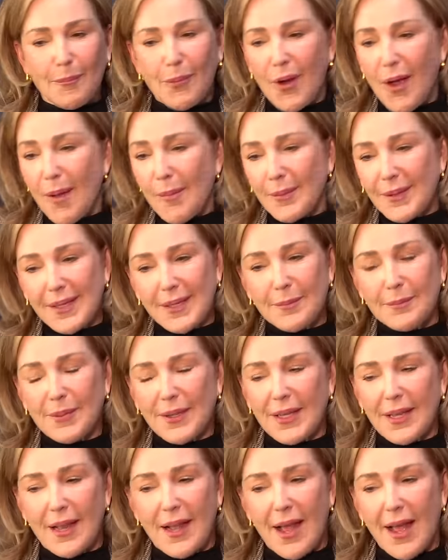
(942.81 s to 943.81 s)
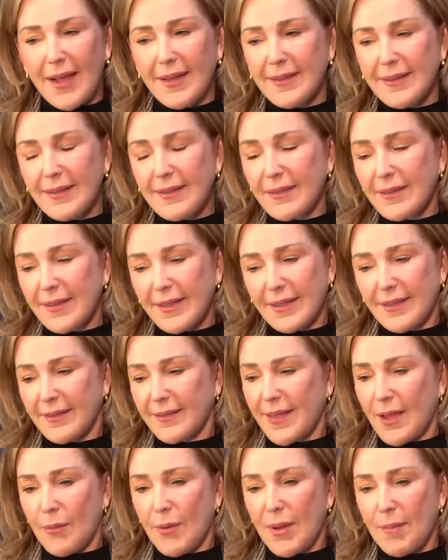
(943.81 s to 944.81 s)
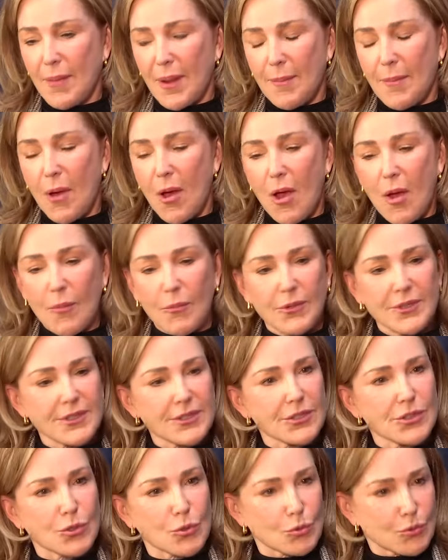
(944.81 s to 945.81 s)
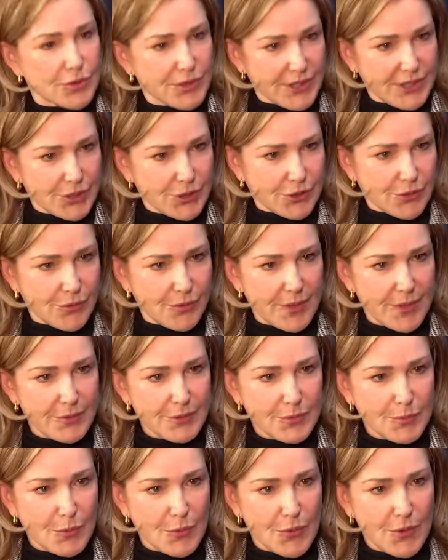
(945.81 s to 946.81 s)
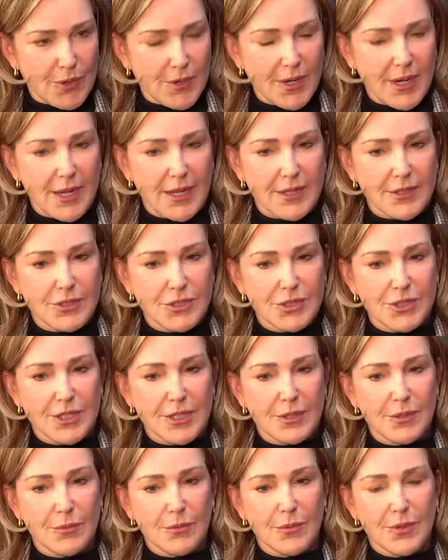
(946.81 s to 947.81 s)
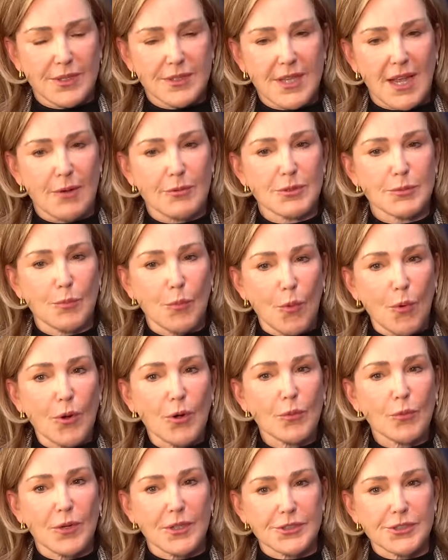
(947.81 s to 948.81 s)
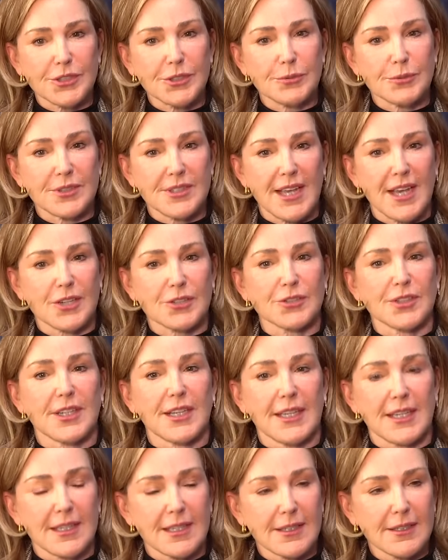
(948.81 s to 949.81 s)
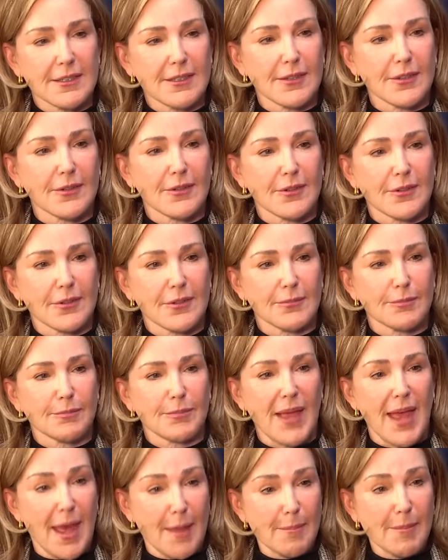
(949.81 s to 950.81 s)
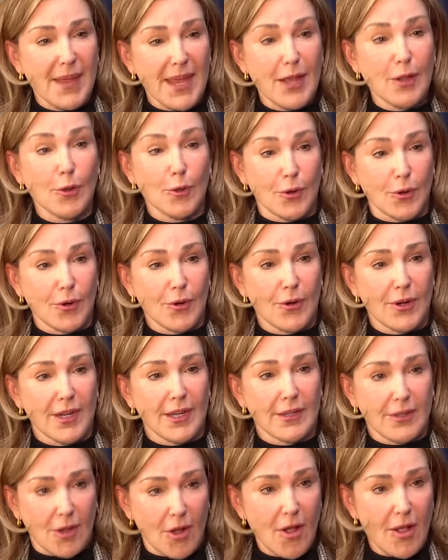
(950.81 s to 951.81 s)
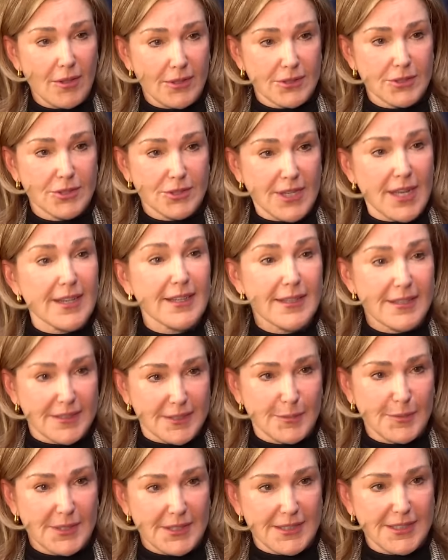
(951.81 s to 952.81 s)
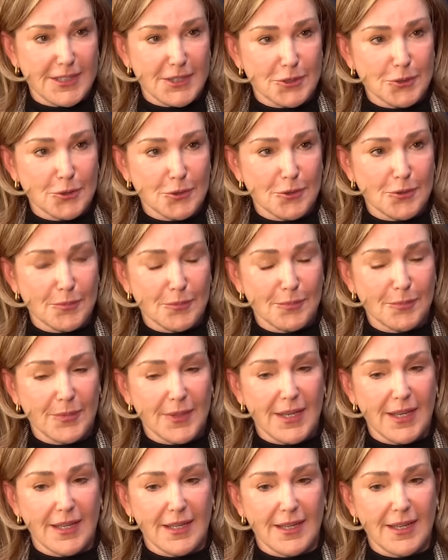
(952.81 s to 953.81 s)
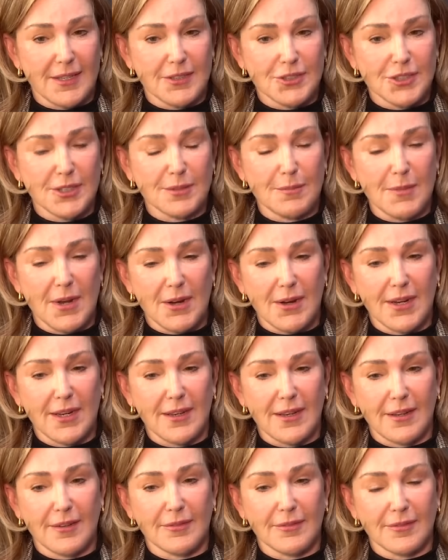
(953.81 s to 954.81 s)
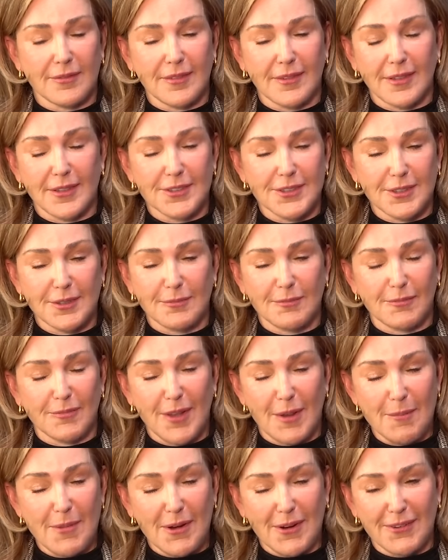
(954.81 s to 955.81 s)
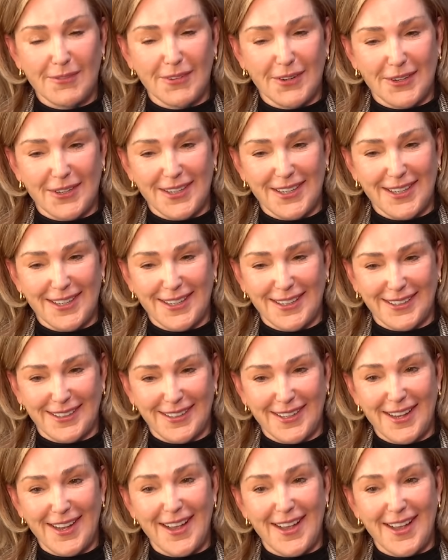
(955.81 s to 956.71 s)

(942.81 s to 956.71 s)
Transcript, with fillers: Probably, but I didn't look at it that way. My mom was a school teacher when I was born, and she was I was born while she was actually in at Baylor in college studying to be a teacher. But and she'd married a she they married very young.